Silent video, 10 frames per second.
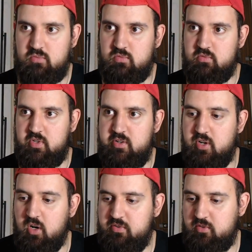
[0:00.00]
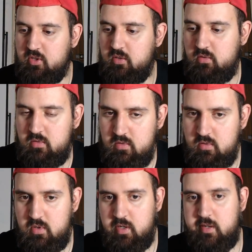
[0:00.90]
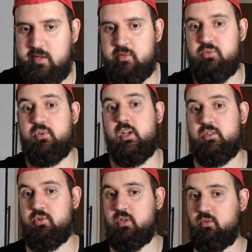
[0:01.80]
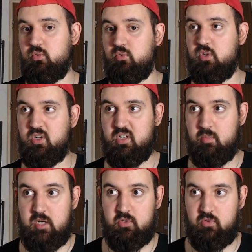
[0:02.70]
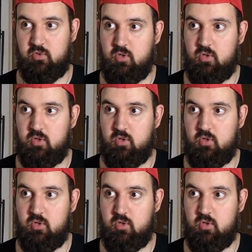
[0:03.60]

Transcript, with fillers: very often. Uh, usually, I try to talk about